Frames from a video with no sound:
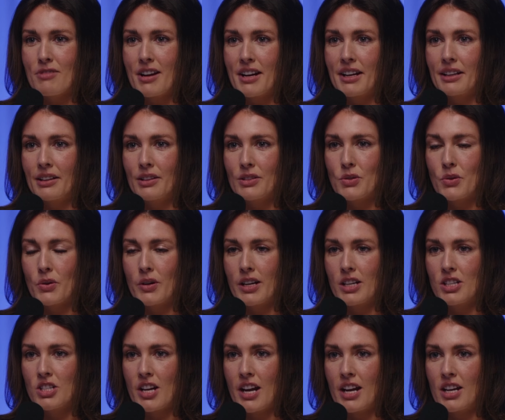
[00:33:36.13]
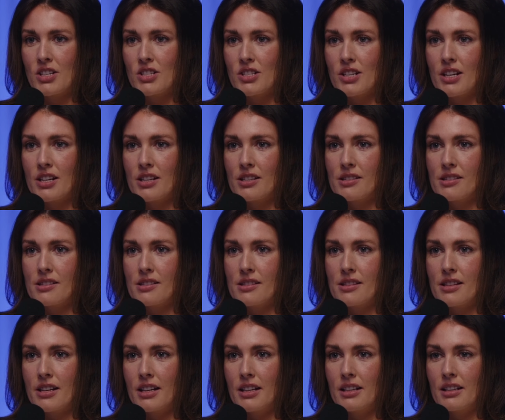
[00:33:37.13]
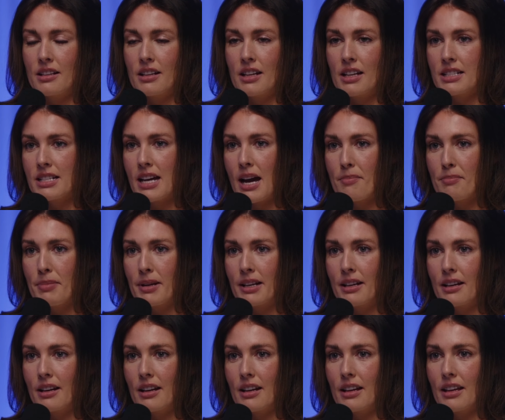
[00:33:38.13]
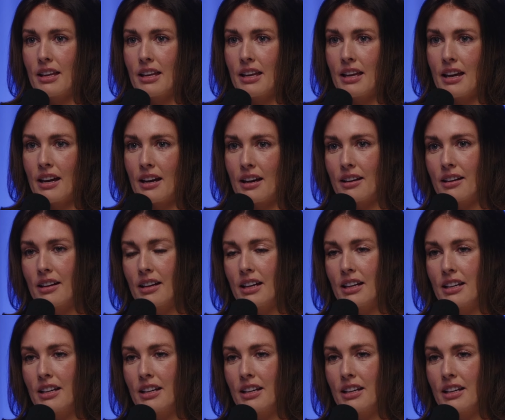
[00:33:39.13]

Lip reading: regulatory changes that need to happen here